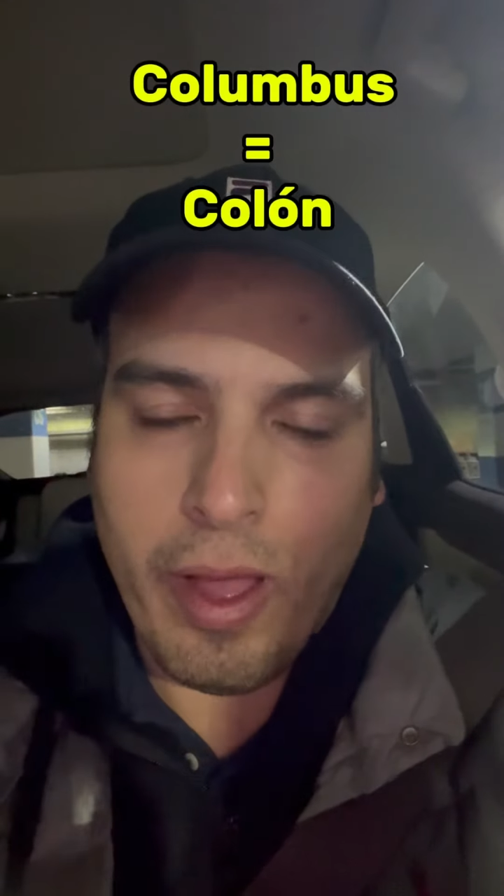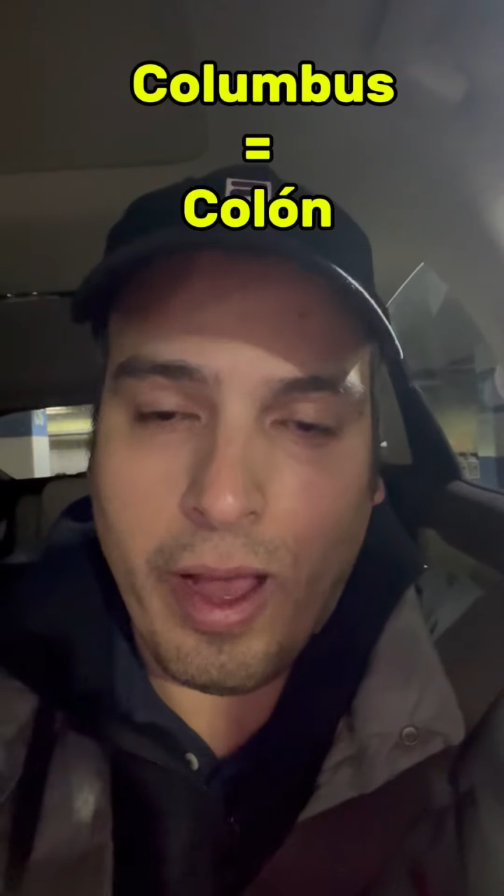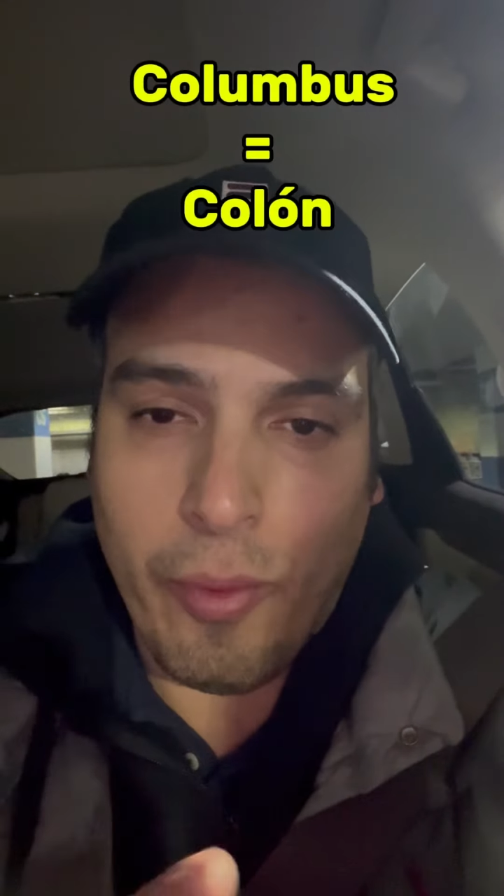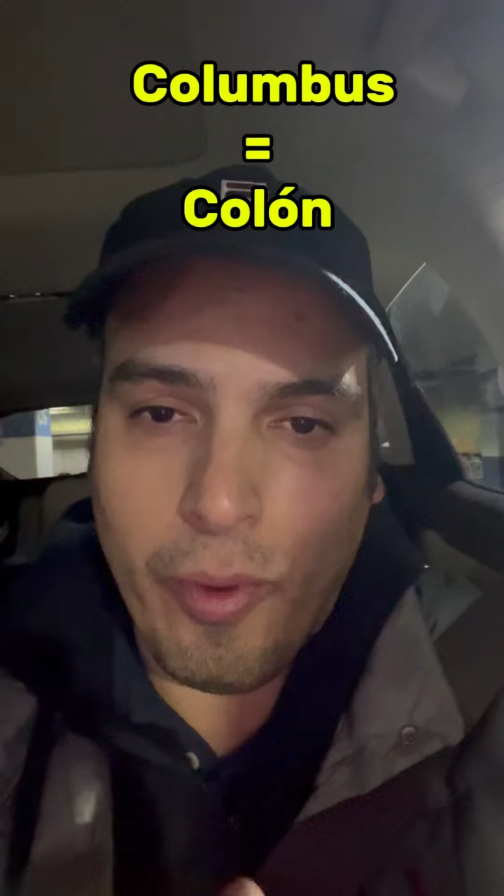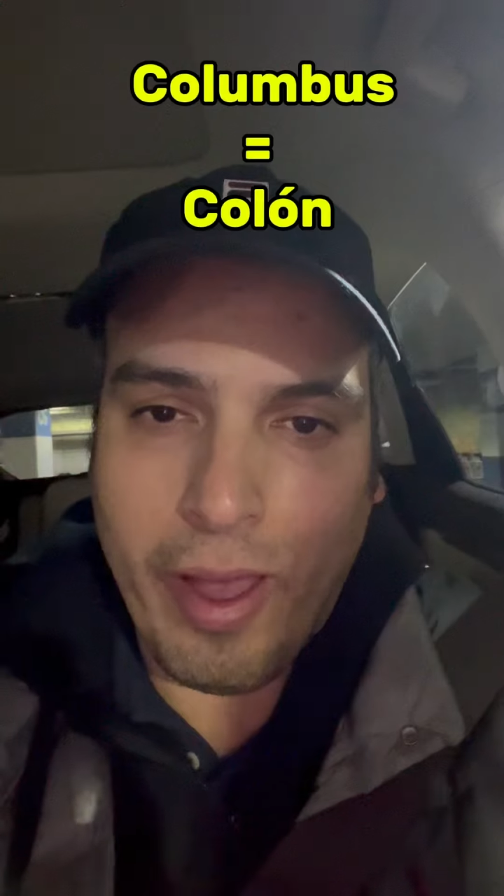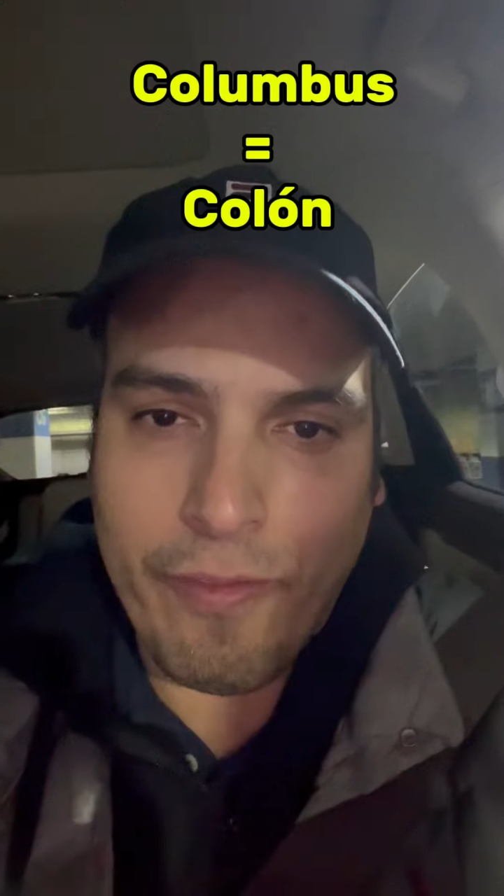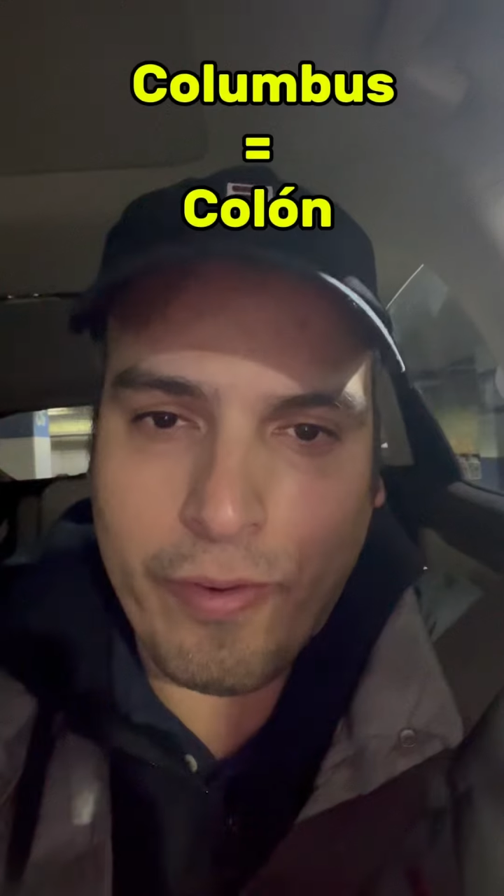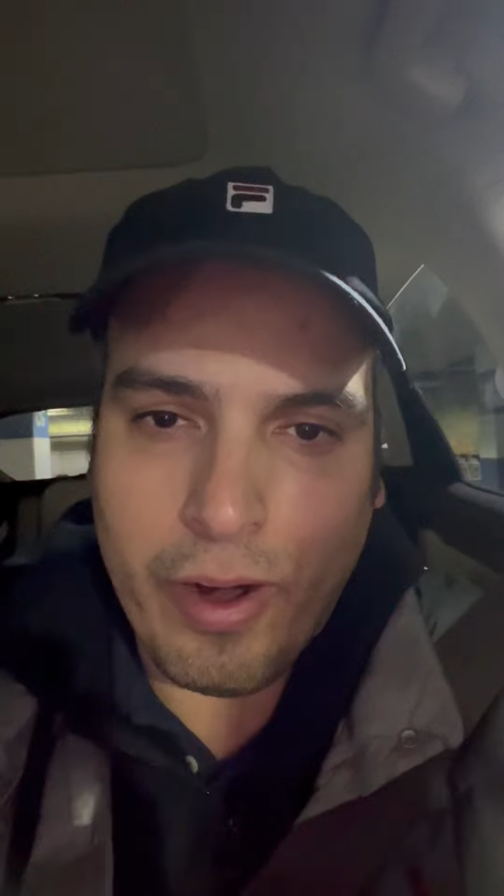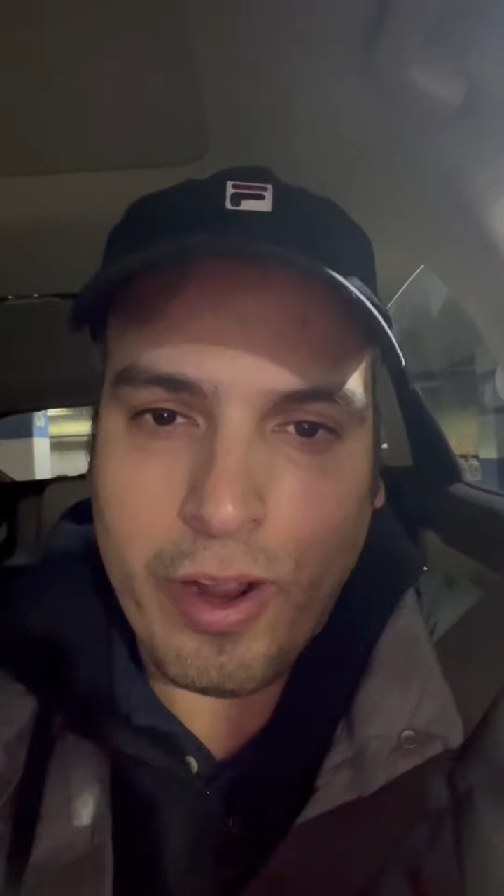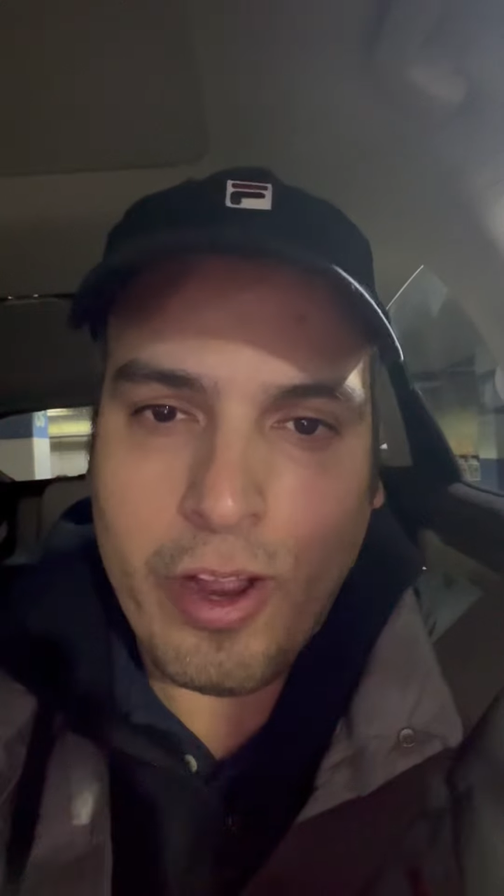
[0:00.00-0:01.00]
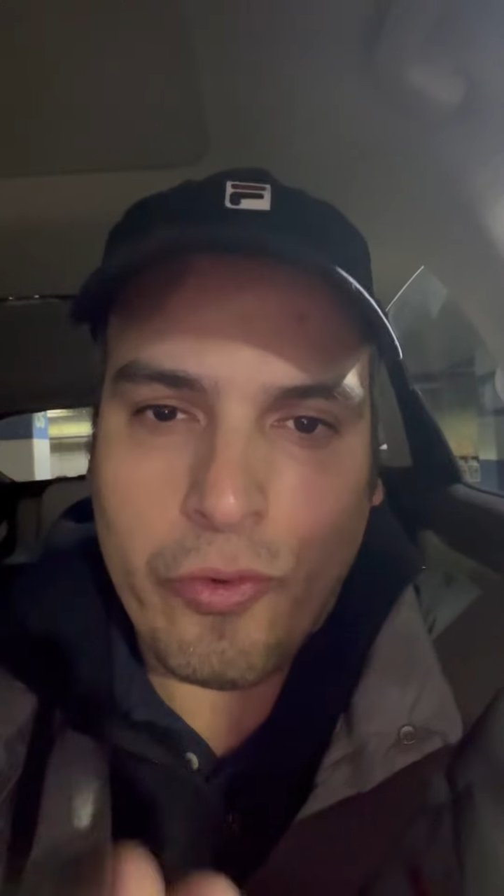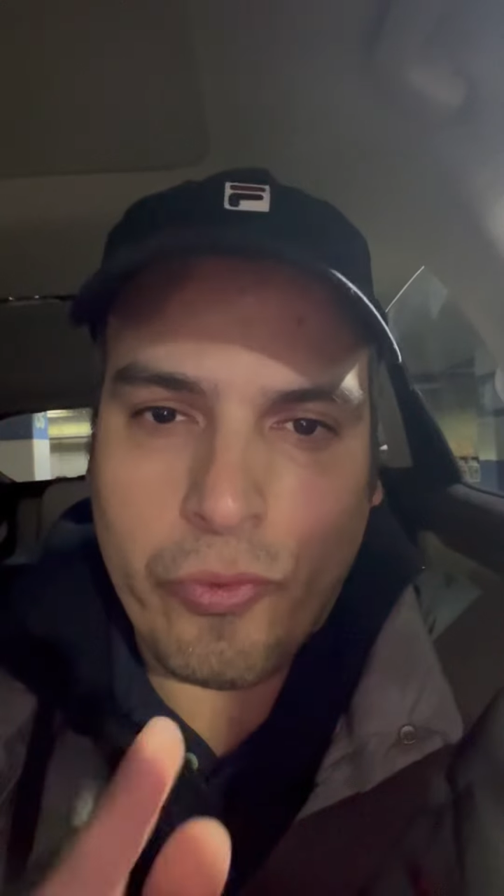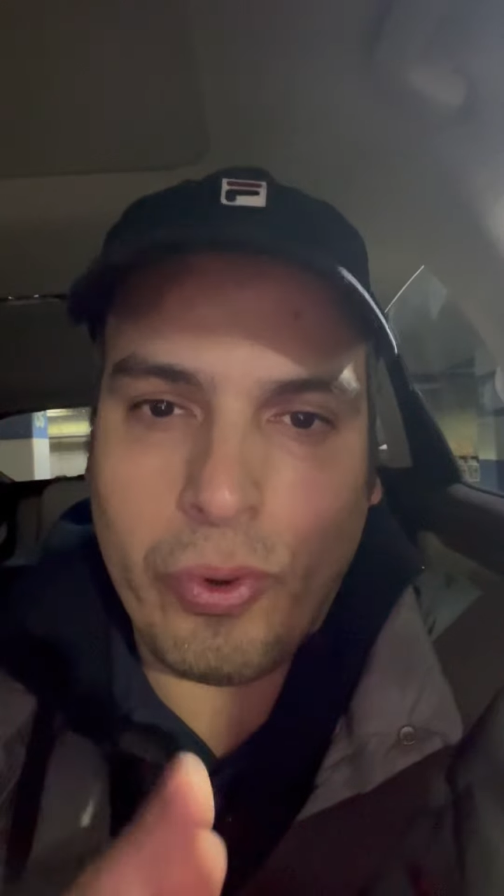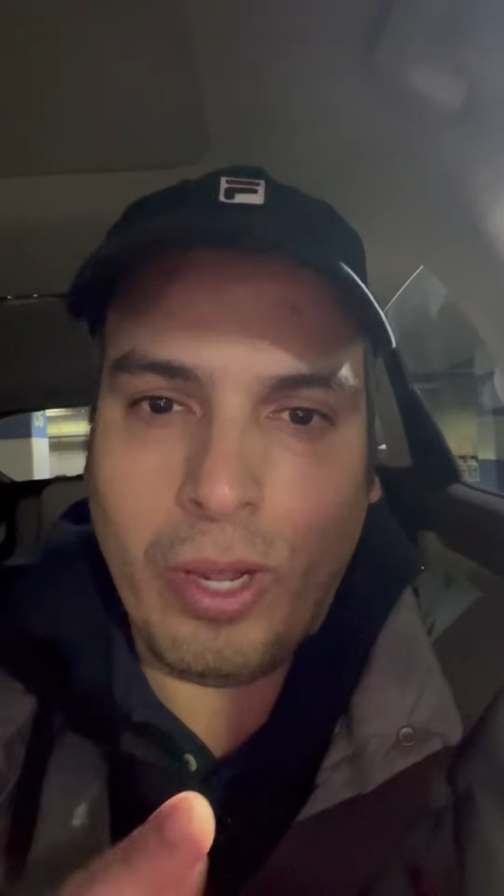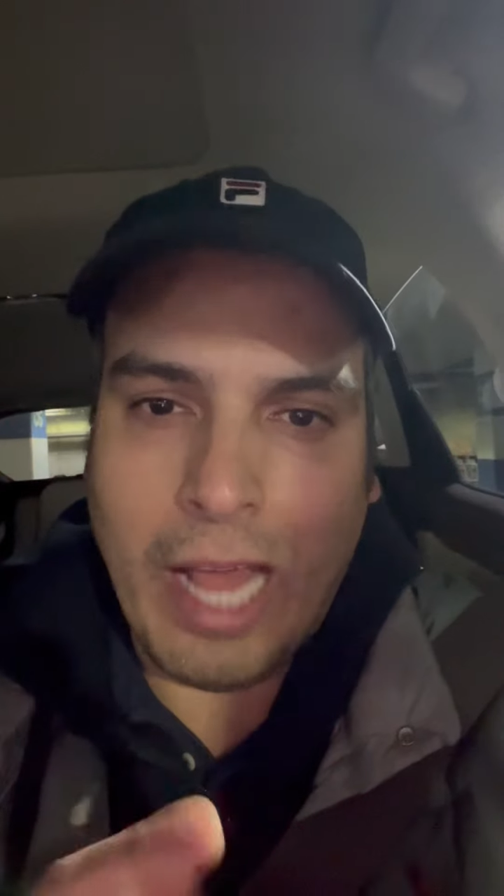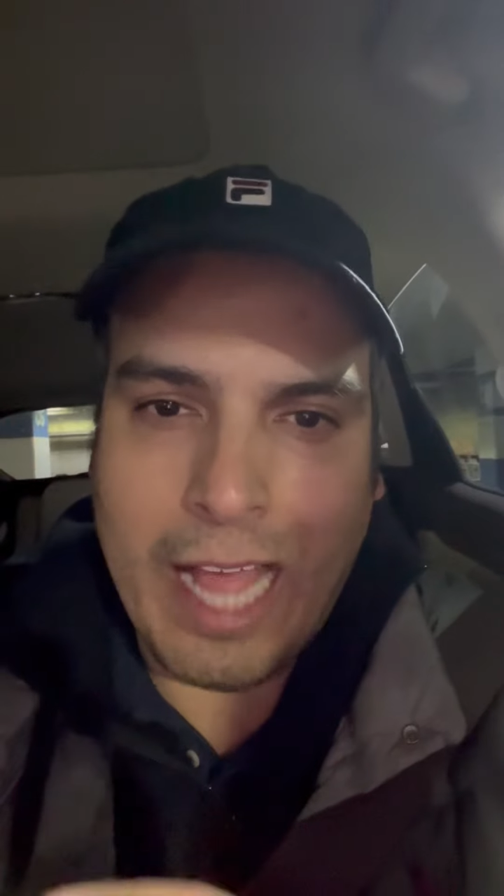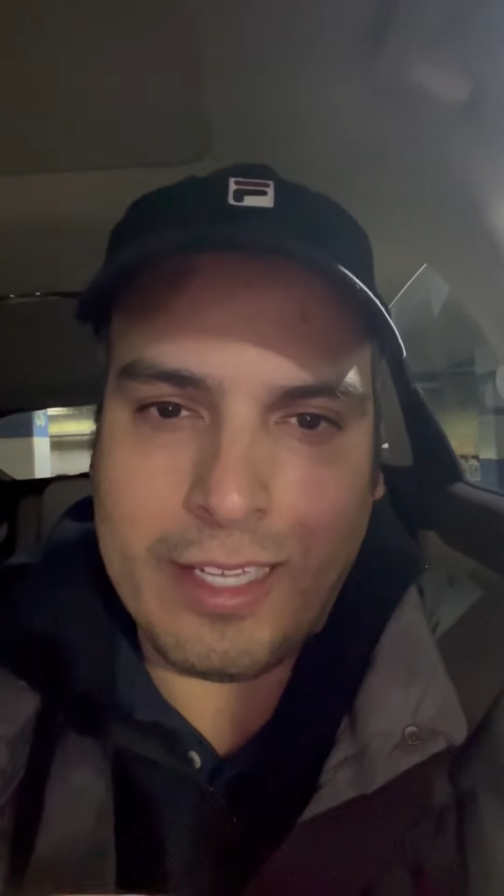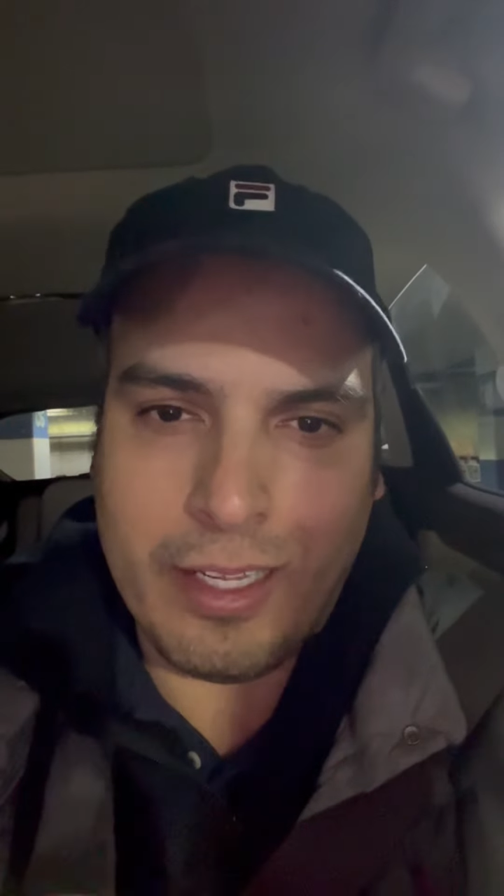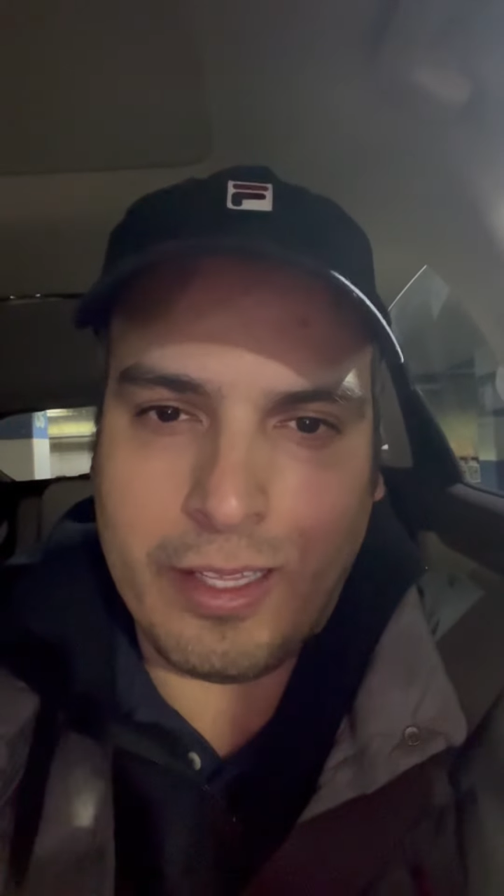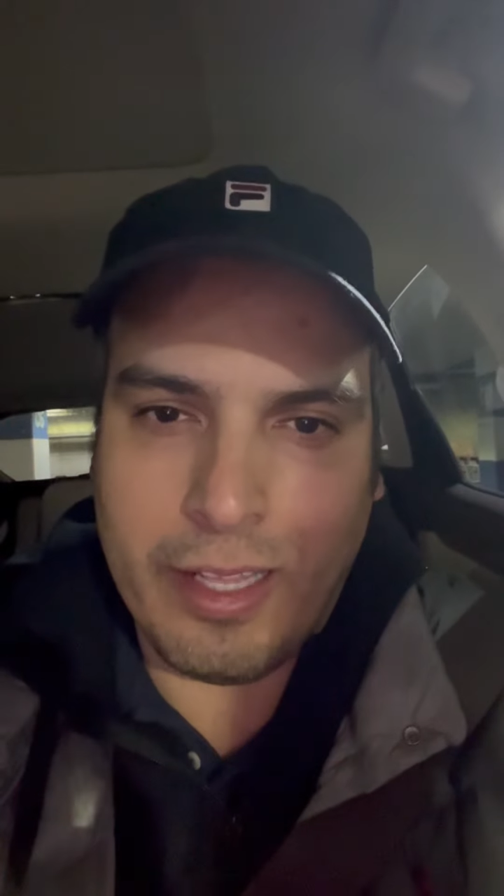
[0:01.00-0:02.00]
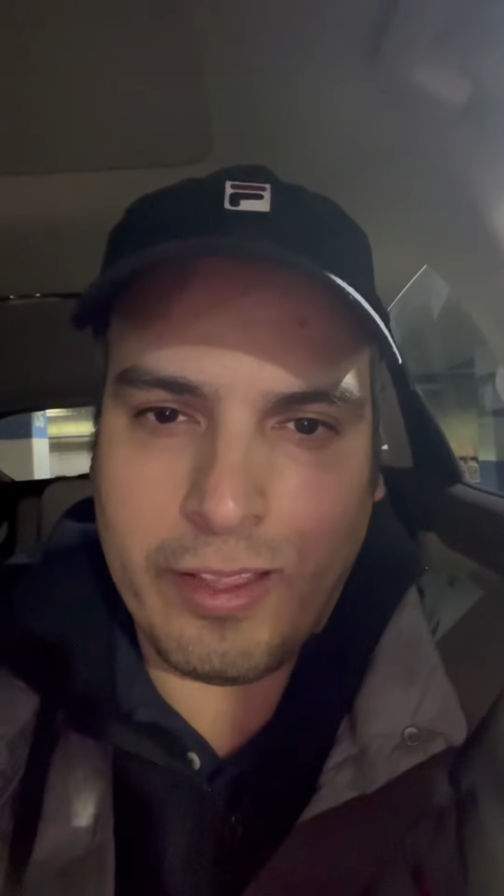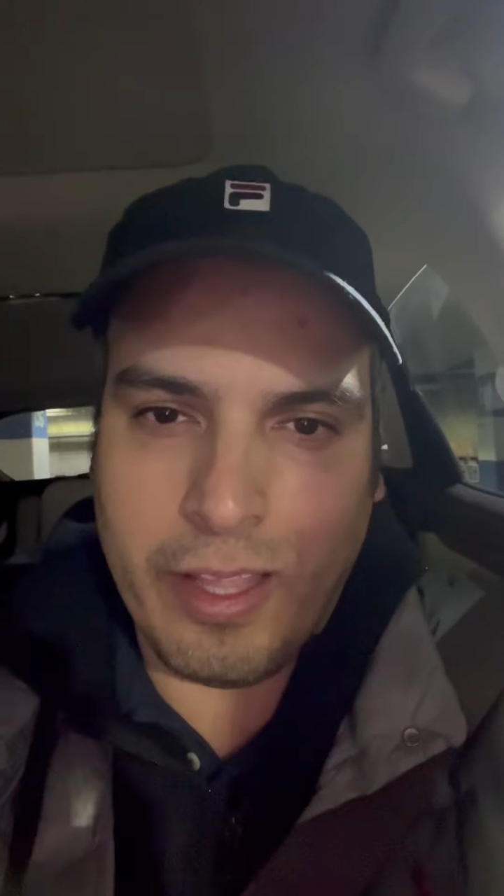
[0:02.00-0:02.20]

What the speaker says: However, rule has it that